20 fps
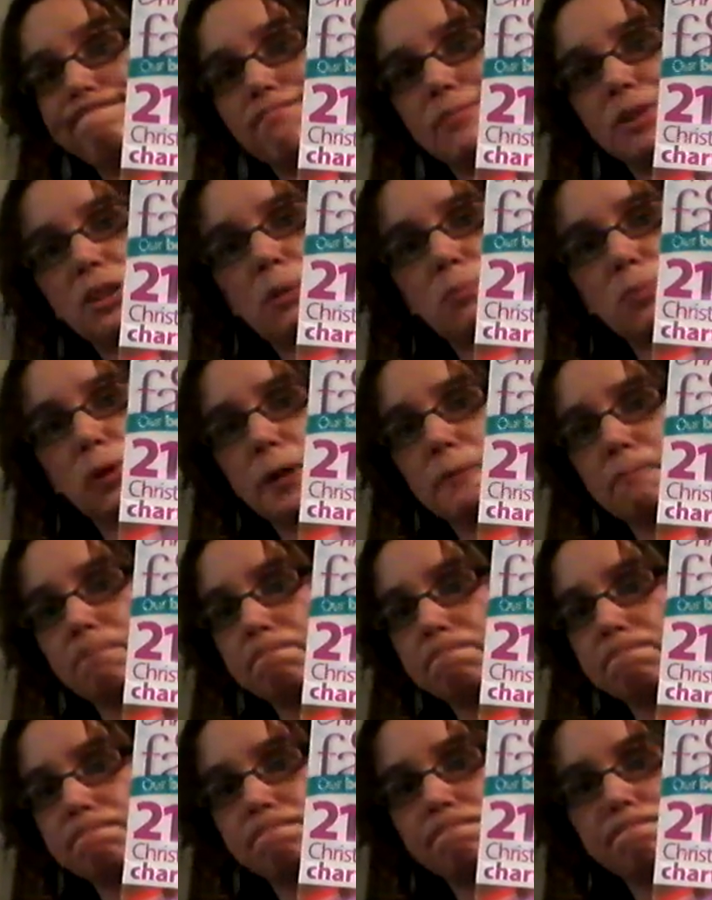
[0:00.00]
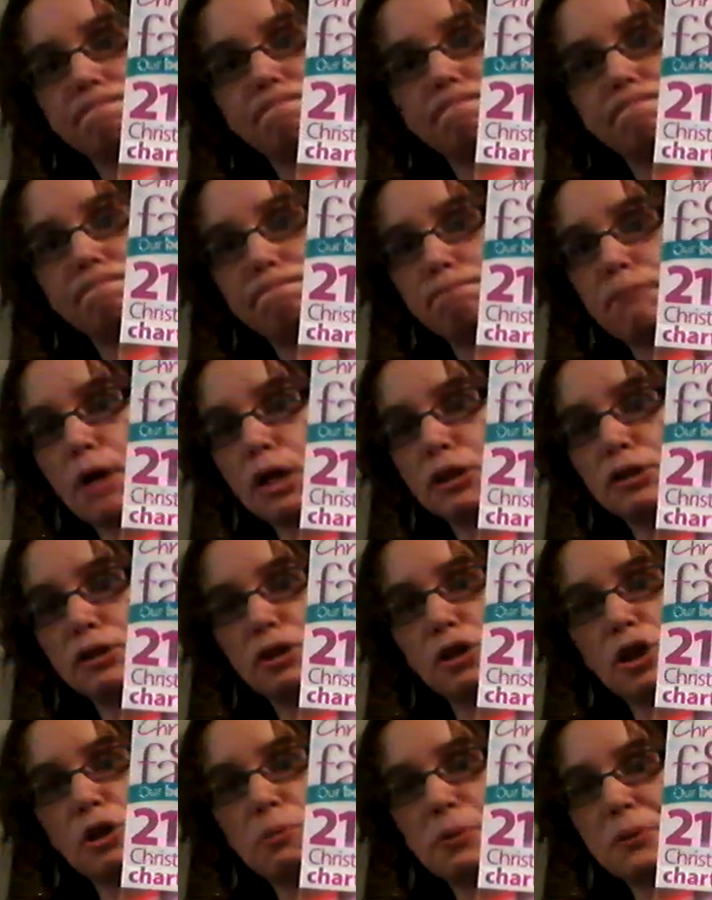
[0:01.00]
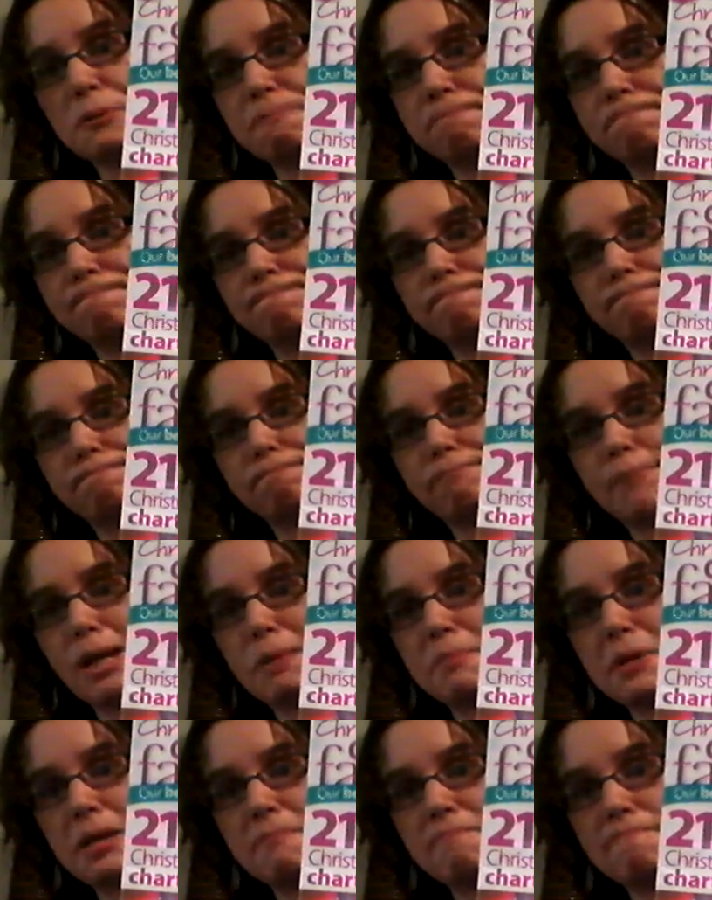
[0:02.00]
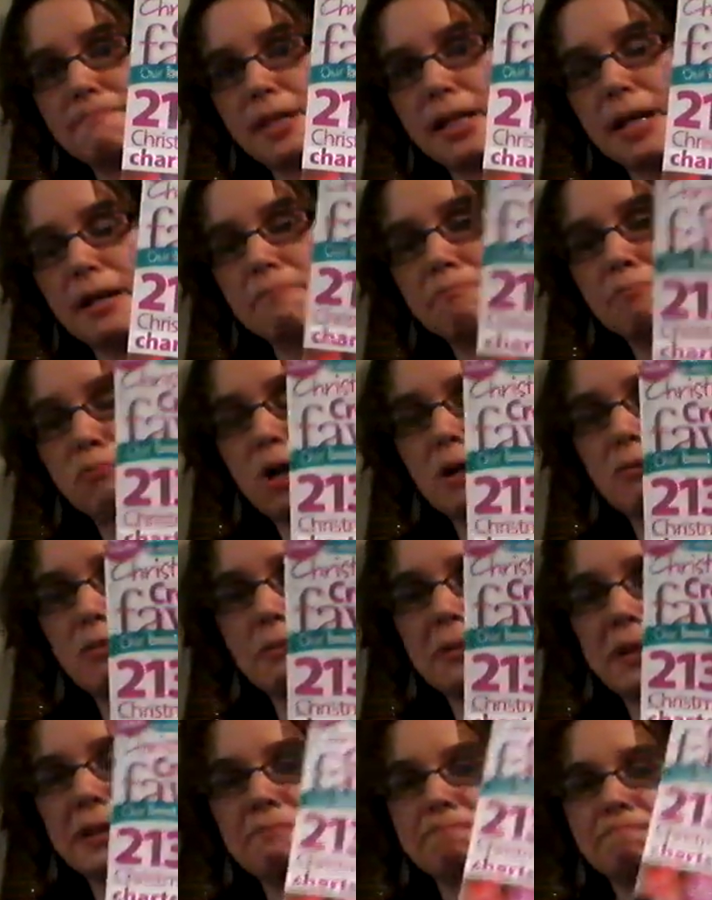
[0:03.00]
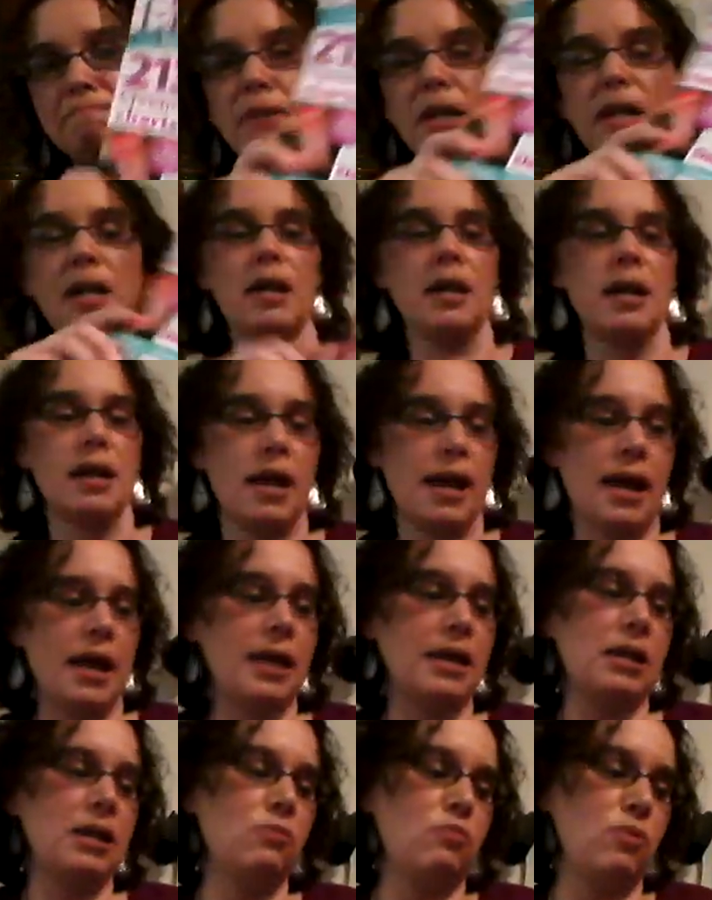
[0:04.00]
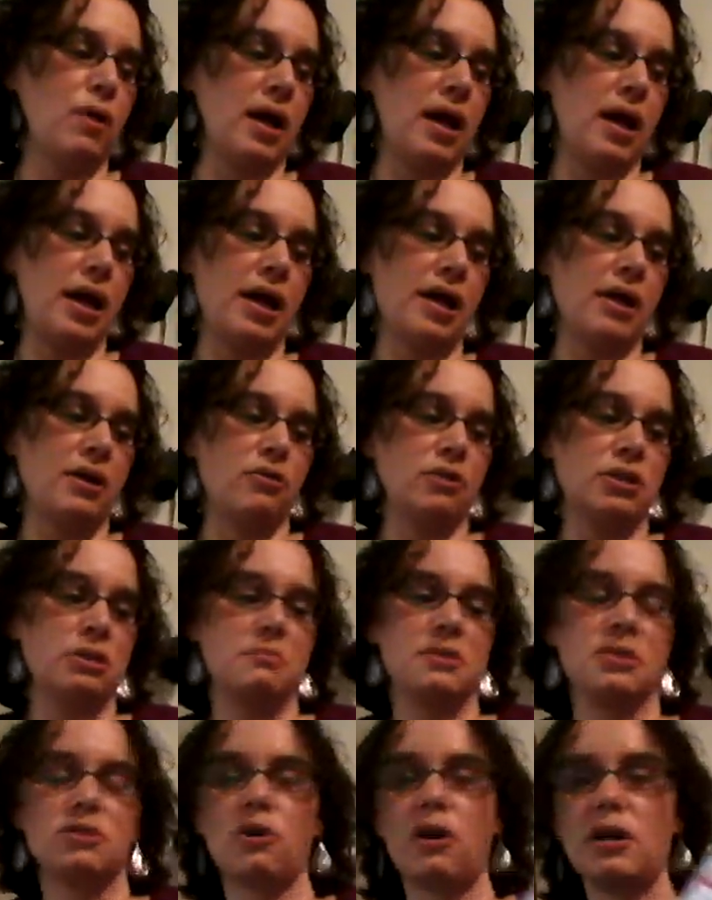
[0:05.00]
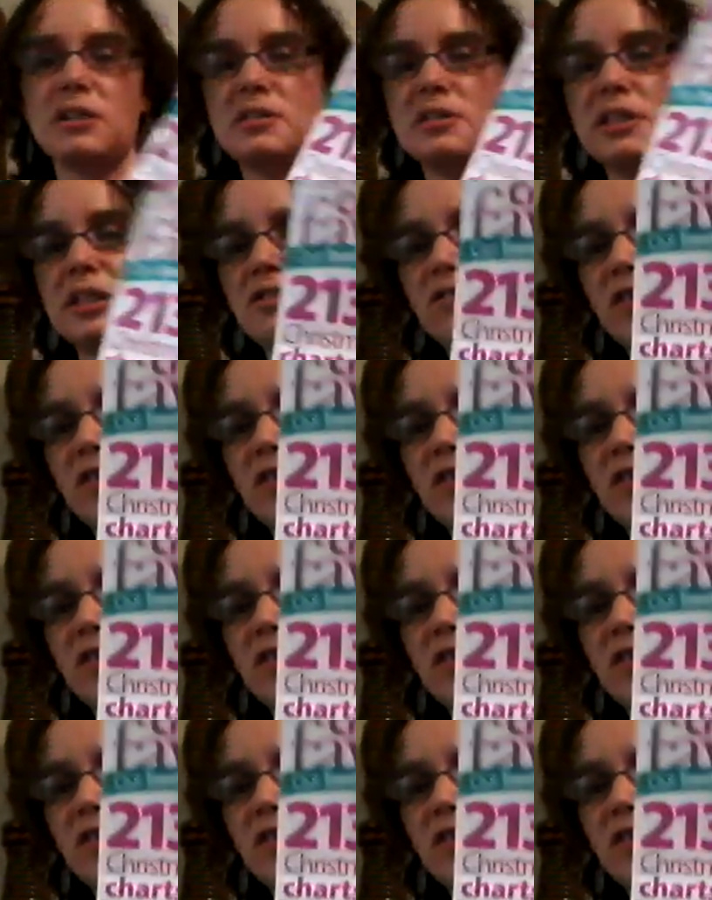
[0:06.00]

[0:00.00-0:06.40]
somewhere. Barnes & Noble? Maybe? Yeah, probably. Anyway, Christmas cross-stitch